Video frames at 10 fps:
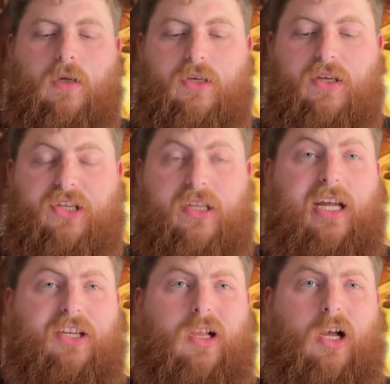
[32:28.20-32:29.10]
So the
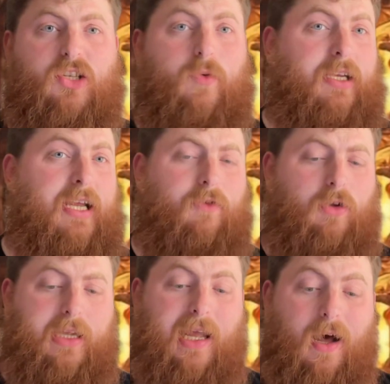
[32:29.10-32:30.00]
next class we're going to have a
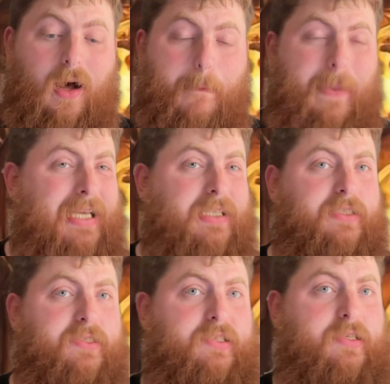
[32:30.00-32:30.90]
look at are
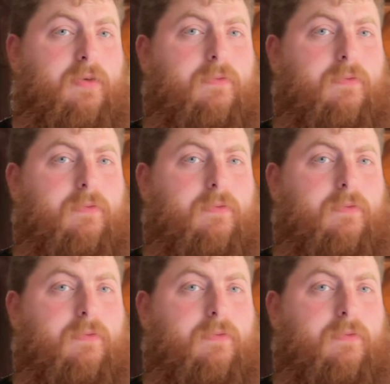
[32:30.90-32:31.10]
paladins.